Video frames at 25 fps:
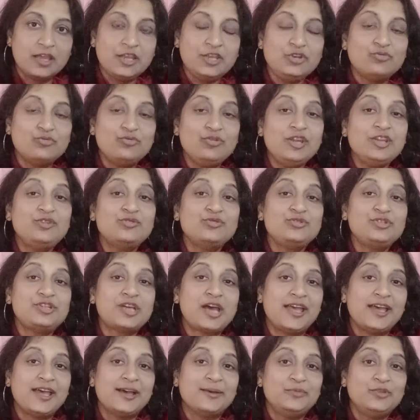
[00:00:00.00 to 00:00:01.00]
You need to
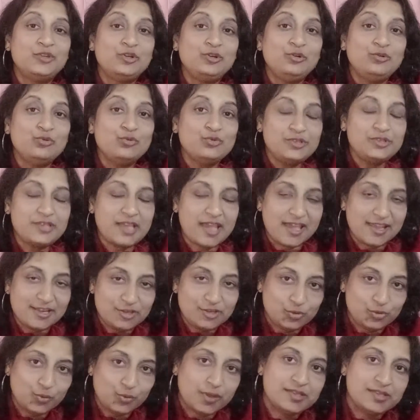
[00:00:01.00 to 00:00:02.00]
tie up the loose
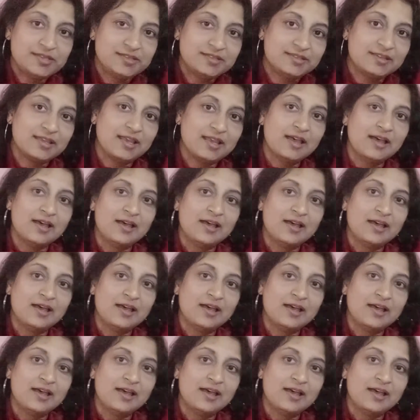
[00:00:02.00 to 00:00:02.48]
end towards